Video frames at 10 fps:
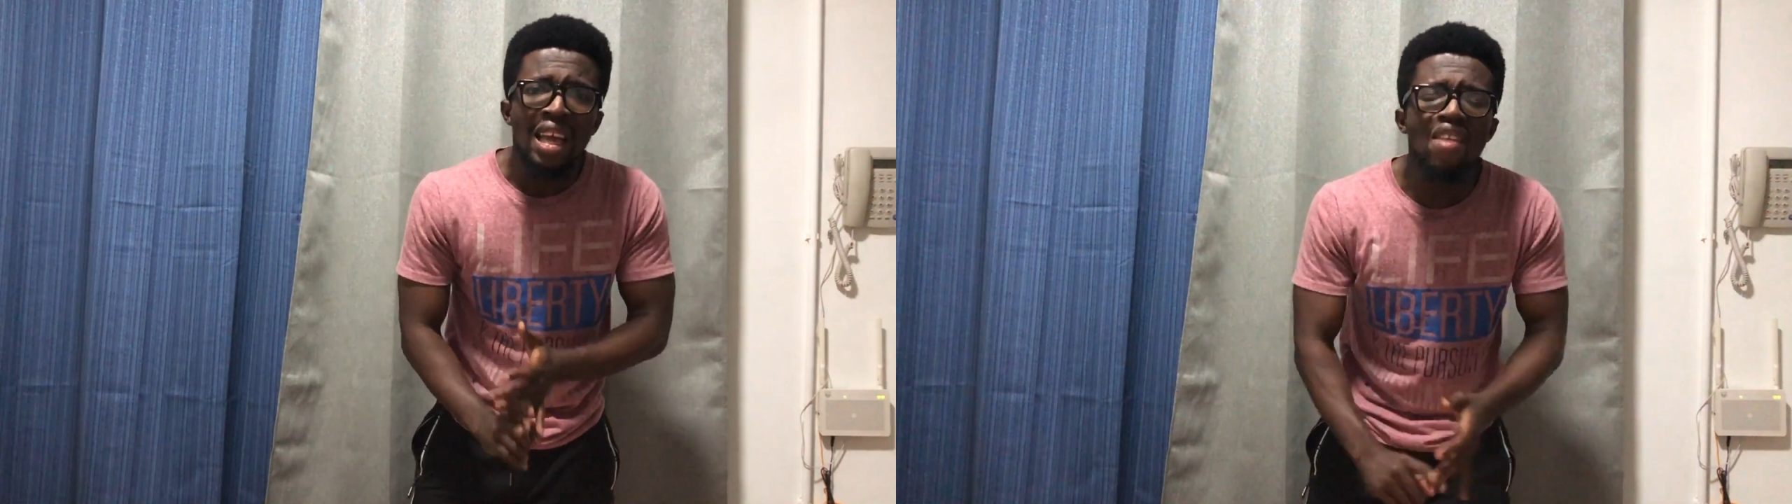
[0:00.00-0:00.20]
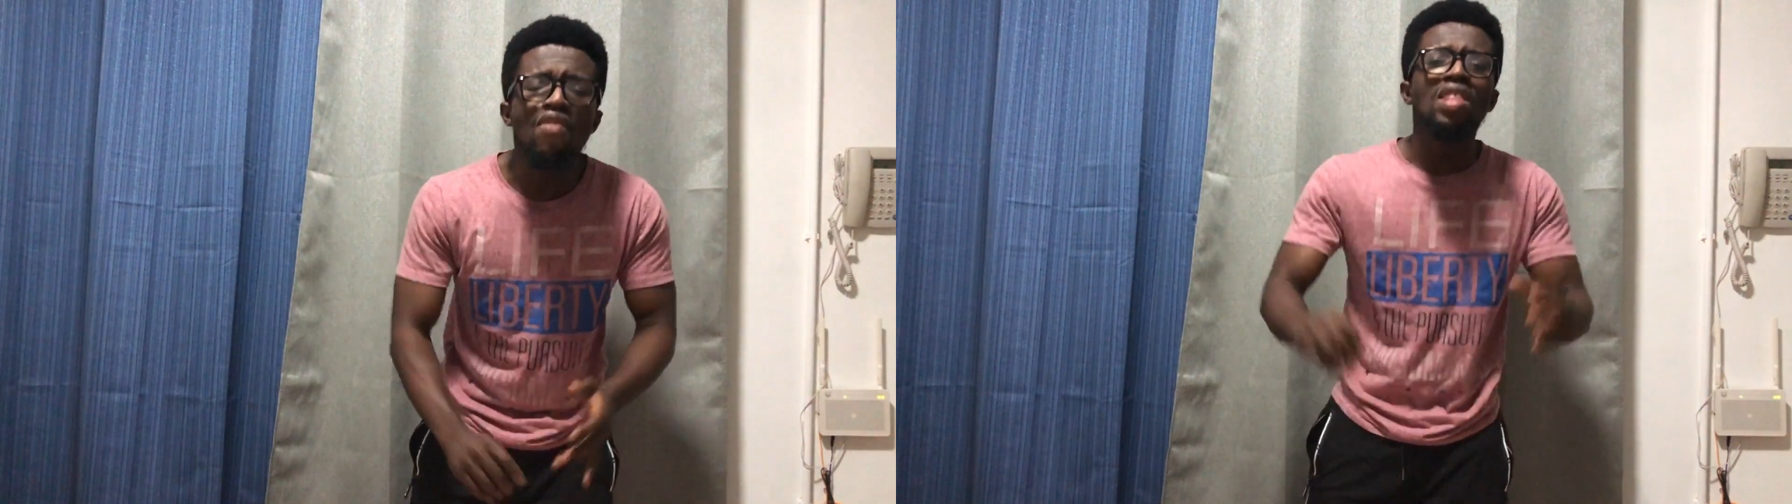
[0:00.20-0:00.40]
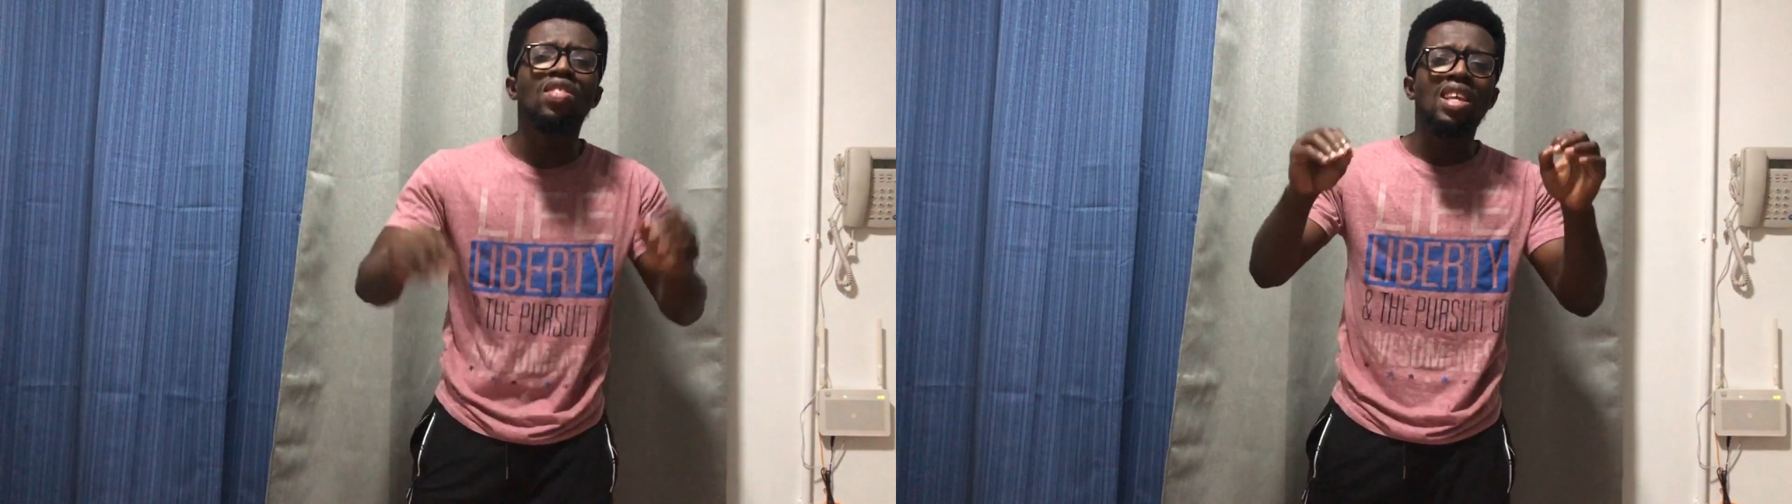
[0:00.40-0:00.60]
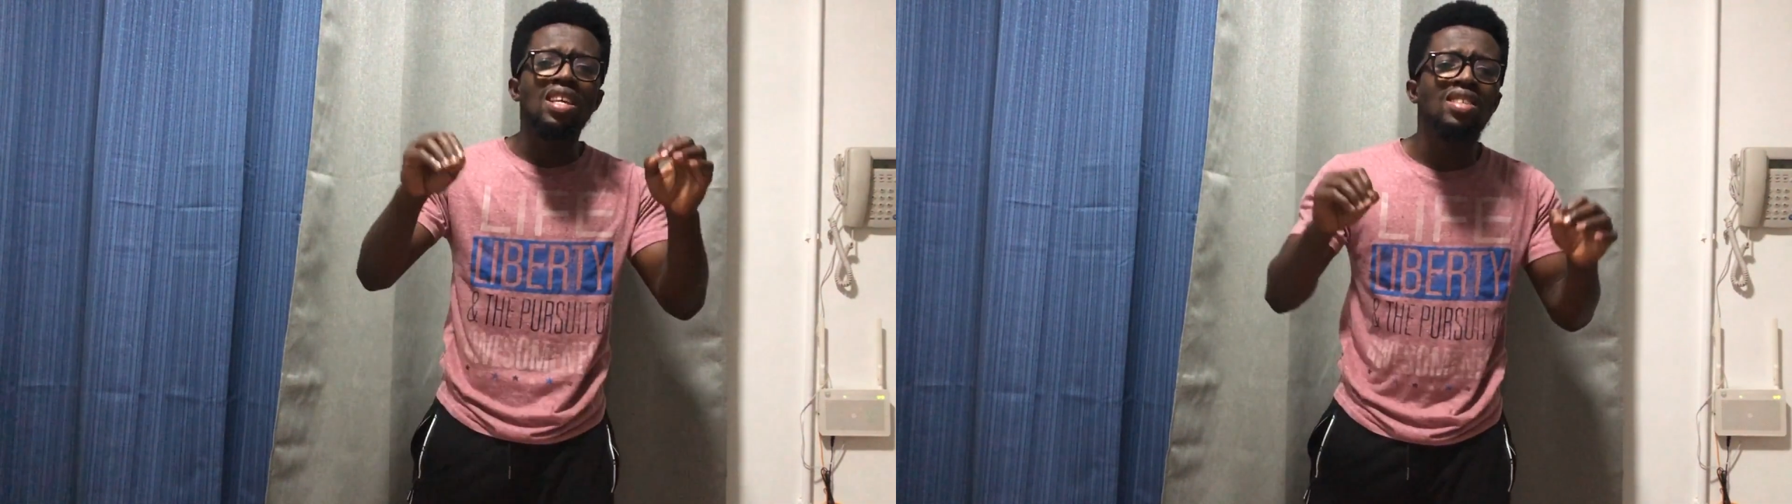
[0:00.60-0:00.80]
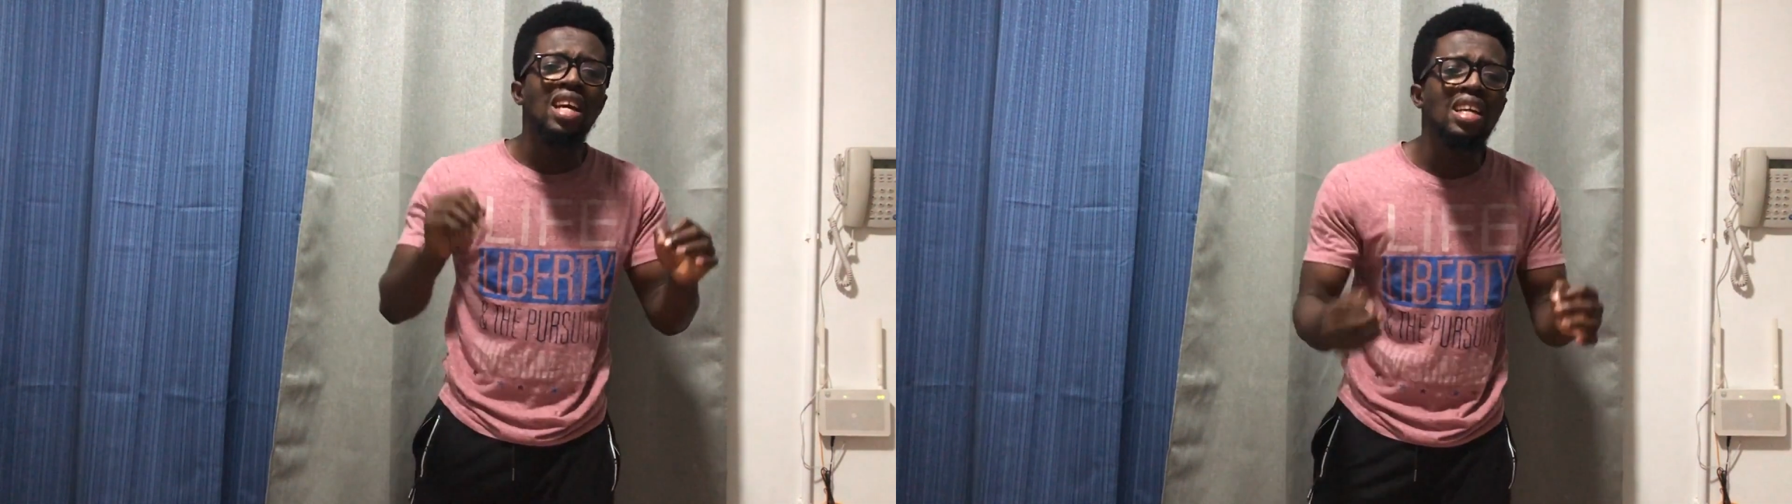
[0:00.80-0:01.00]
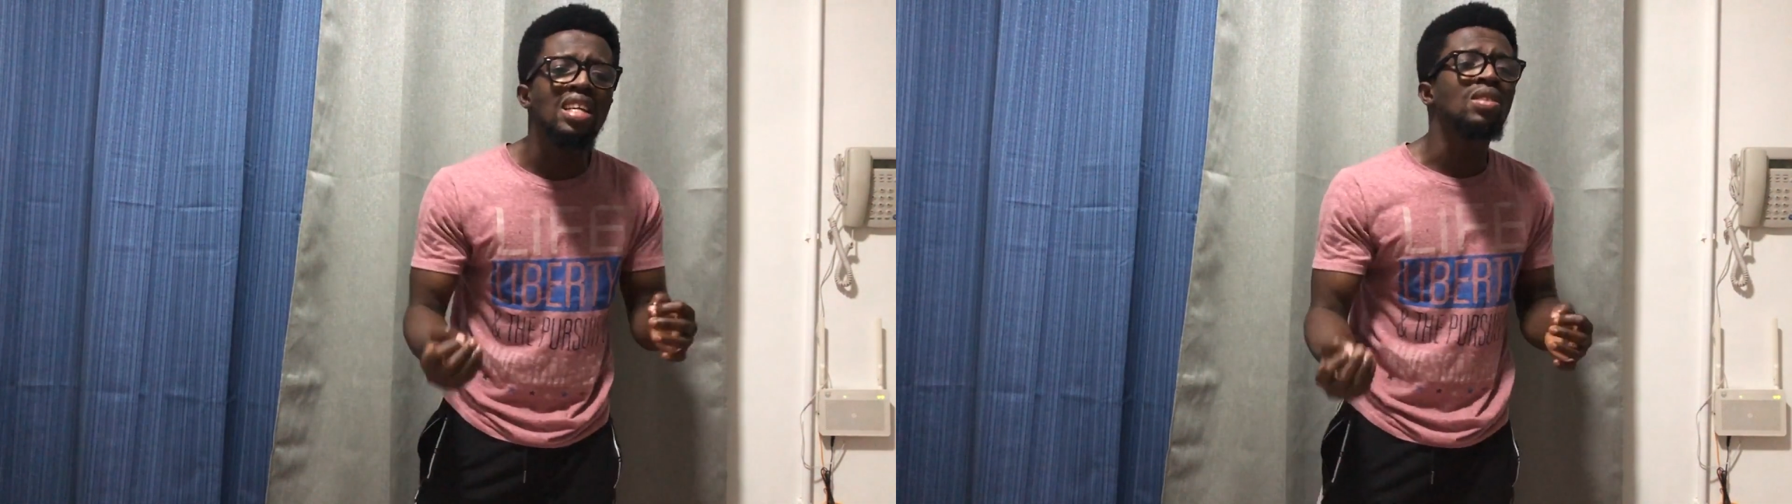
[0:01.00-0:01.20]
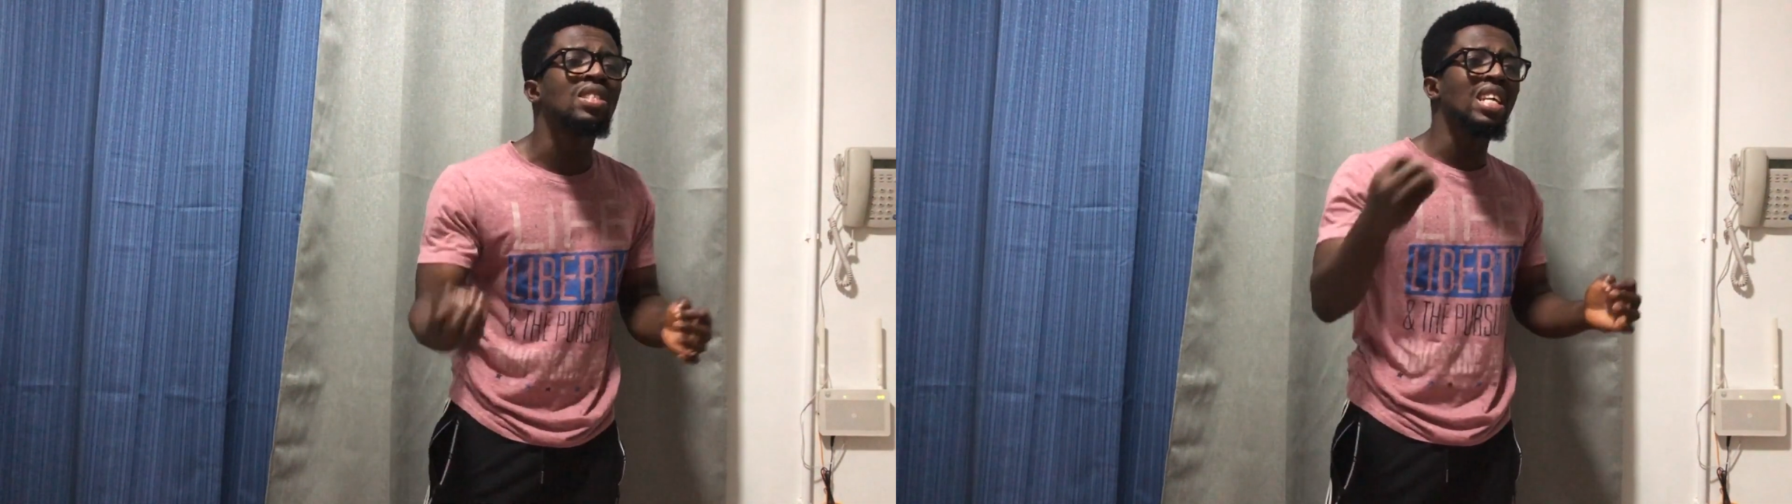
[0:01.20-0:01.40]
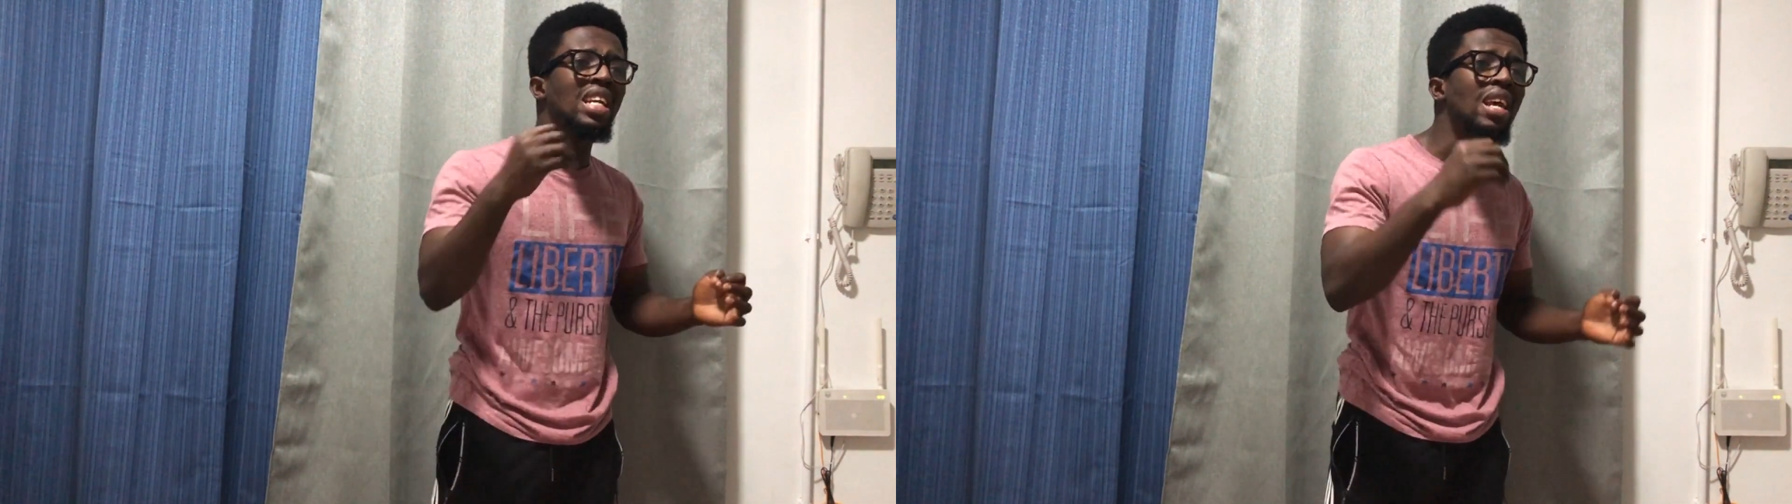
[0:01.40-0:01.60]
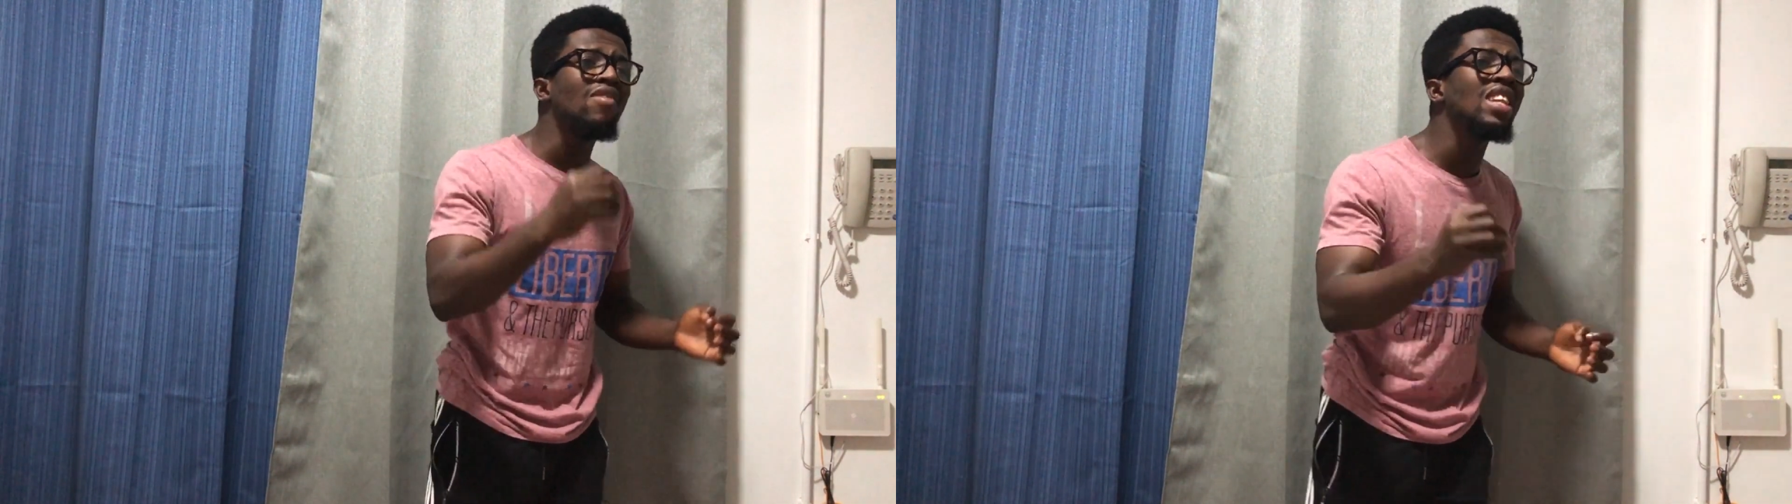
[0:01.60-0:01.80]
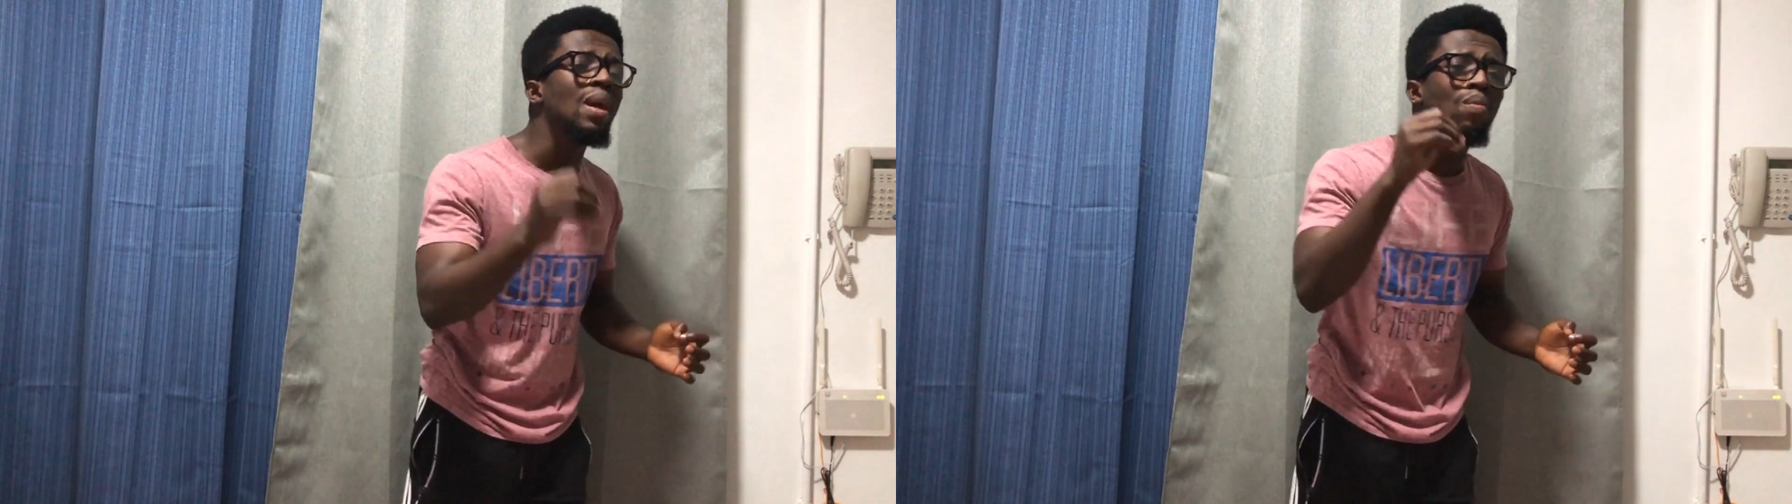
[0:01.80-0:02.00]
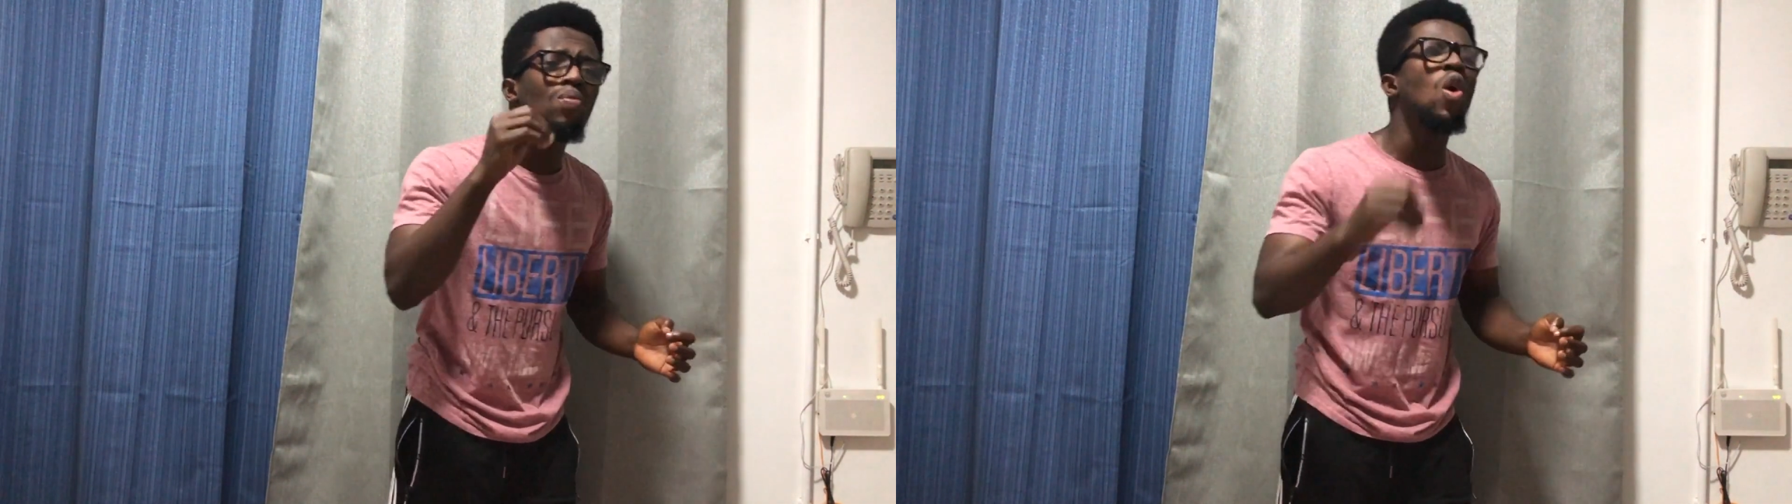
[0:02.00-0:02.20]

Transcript: Even things that they send, even the...